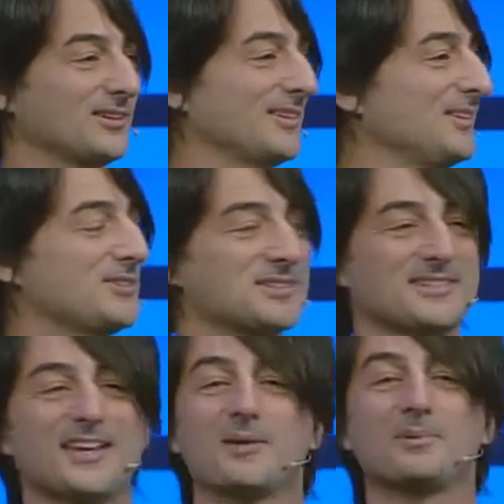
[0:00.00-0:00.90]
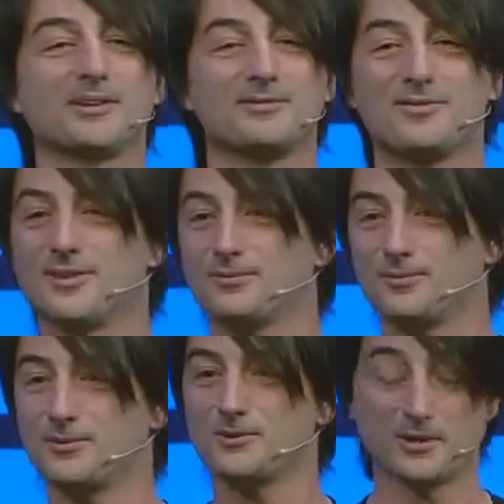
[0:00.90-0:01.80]
you just can't believe that
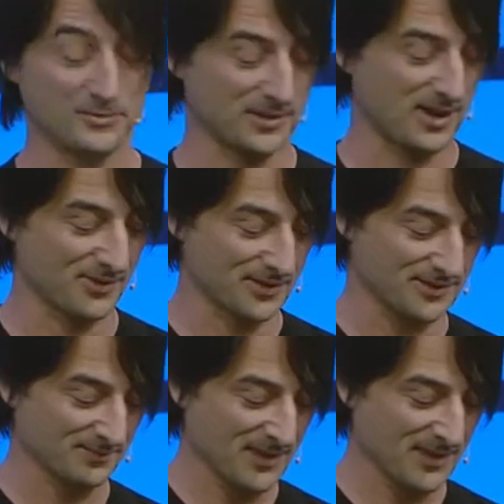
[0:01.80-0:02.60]
you lived without this.